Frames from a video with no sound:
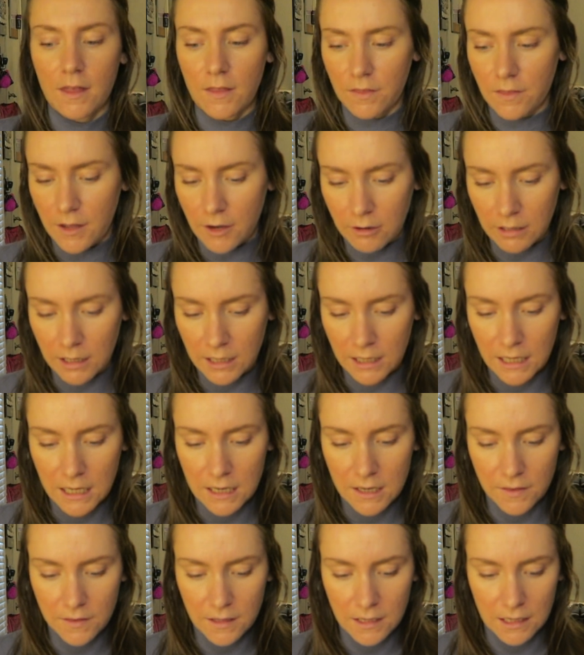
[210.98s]
that are like
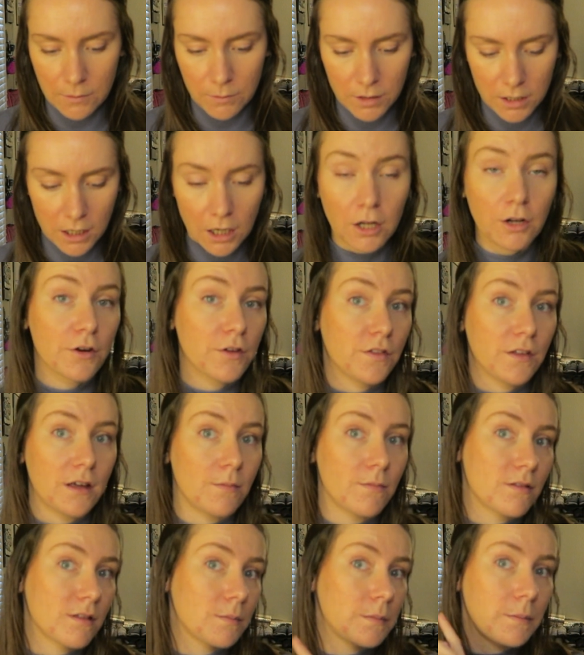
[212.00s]
in theme, color
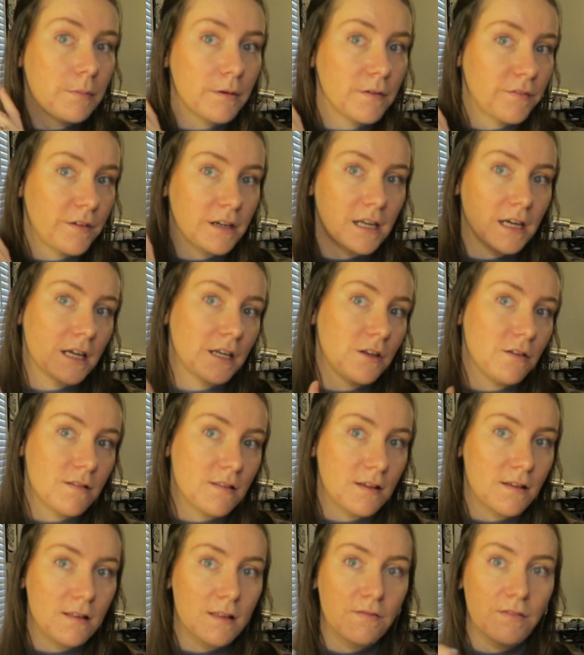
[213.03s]
themes. So they'll be perfect. I can use
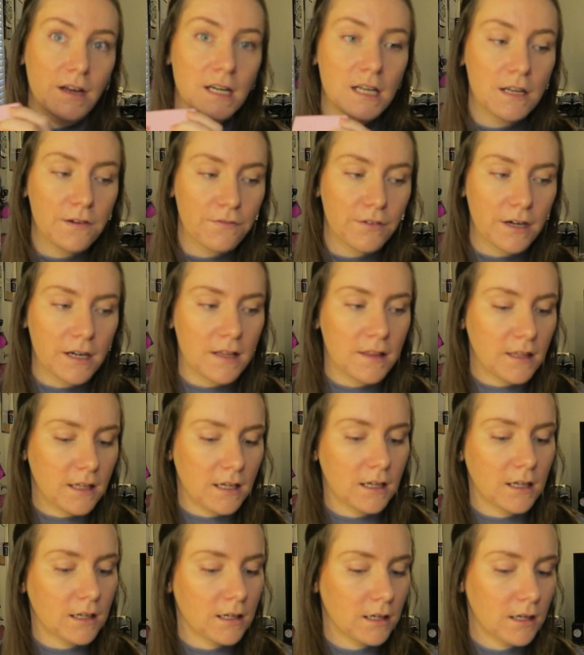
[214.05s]
these if I need for
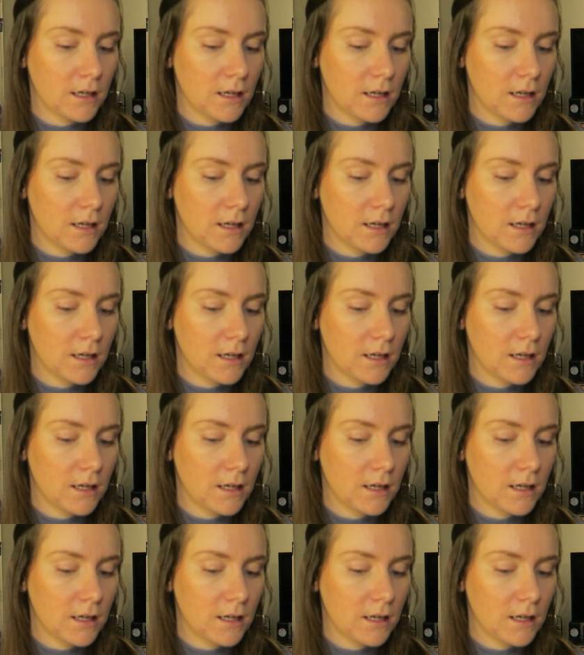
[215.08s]
anything.